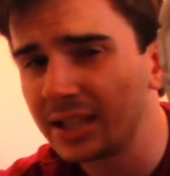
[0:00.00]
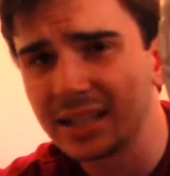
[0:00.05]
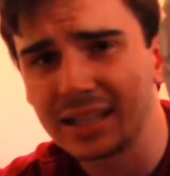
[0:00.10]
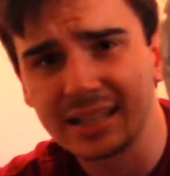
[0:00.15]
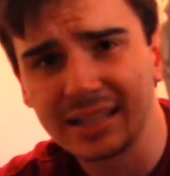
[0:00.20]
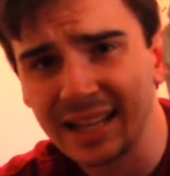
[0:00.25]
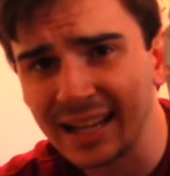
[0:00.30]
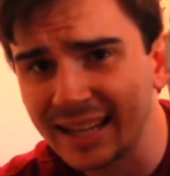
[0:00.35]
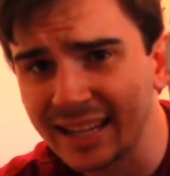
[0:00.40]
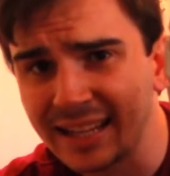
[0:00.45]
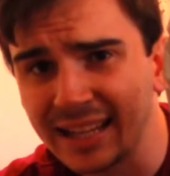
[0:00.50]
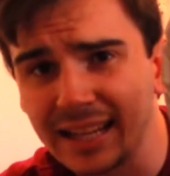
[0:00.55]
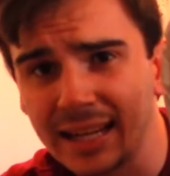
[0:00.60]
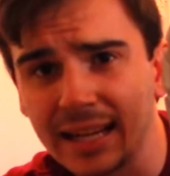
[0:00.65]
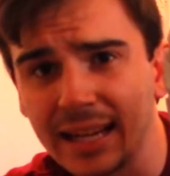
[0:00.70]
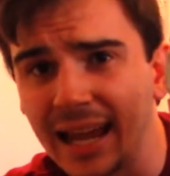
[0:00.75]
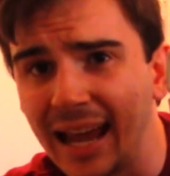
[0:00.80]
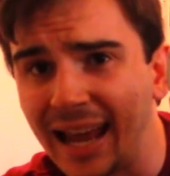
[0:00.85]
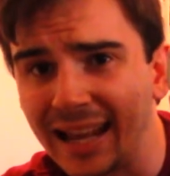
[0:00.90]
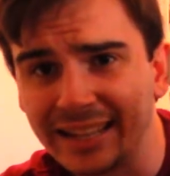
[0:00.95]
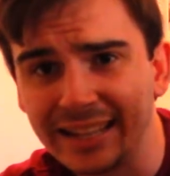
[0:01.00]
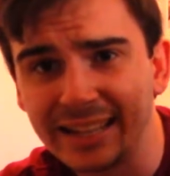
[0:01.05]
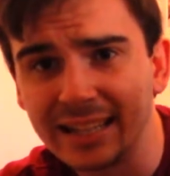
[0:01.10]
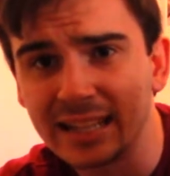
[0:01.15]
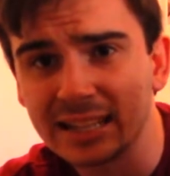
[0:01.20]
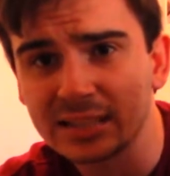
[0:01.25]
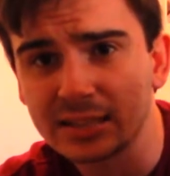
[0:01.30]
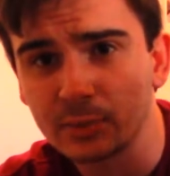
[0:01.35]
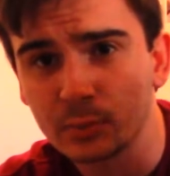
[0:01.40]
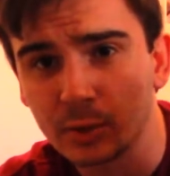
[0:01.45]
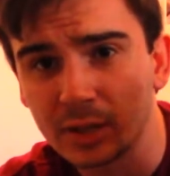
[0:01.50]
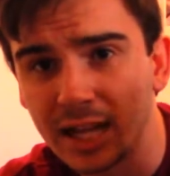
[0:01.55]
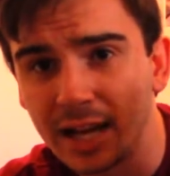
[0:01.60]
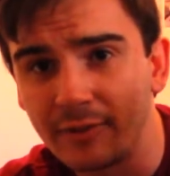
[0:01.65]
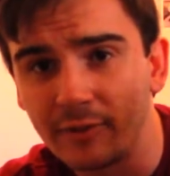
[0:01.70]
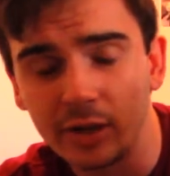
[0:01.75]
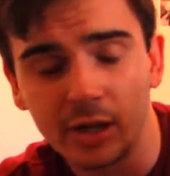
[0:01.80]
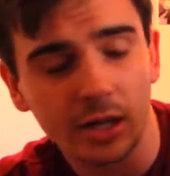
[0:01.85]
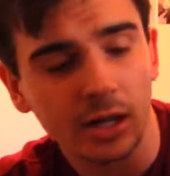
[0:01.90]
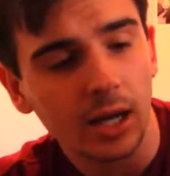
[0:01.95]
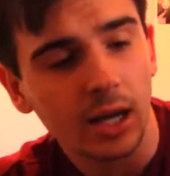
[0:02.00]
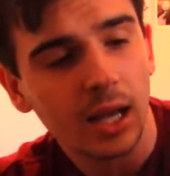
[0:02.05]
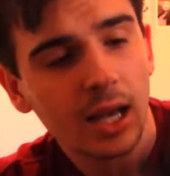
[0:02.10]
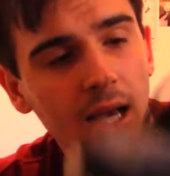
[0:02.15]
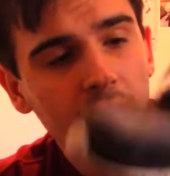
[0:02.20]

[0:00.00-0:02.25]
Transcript: Nike, Adidas, whatever,